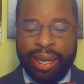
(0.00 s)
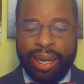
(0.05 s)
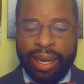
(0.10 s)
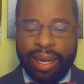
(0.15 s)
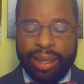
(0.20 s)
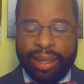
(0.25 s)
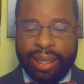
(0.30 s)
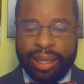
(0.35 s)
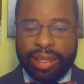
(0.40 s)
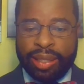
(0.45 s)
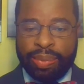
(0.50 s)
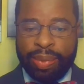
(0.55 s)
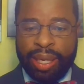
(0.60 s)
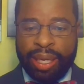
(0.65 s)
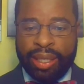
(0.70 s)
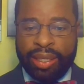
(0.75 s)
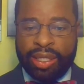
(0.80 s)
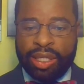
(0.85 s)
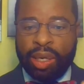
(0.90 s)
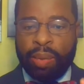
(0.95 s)
it gives
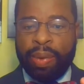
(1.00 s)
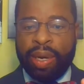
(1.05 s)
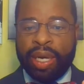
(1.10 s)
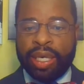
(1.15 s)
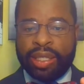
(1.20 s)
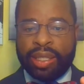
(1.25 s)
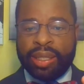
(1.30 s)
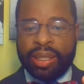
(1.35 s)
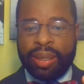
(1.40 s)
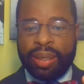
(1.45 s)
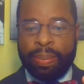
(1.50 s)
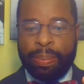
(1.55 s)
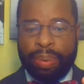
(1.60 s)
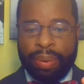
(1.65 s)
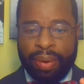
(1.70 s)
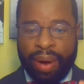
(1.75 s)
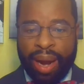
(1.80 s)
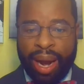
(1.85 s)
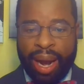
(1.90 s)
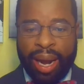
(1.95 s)
me so much
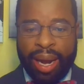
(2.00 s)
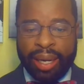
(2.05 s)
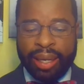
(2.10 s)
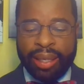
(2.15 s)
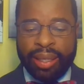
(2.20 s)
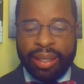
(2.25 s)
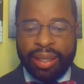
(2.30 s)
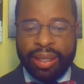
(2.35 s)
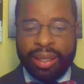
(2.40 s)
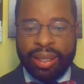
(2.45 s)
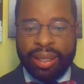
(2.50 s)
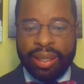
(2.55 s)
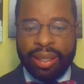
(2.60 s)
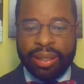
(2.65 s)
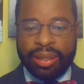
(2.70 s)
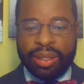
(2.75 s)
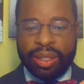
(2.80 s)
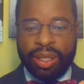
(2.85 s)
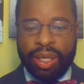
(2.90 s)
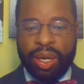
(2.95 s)
pride
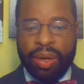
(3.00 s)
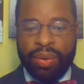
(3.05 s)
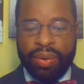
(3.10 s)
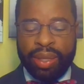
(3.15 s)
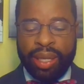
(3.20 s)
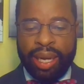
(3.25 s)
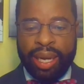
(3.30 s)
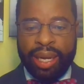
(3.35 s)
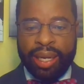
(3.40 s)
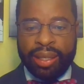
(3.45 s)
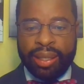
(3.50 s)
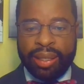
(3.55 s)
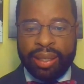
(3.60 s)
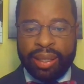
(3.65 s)
to know that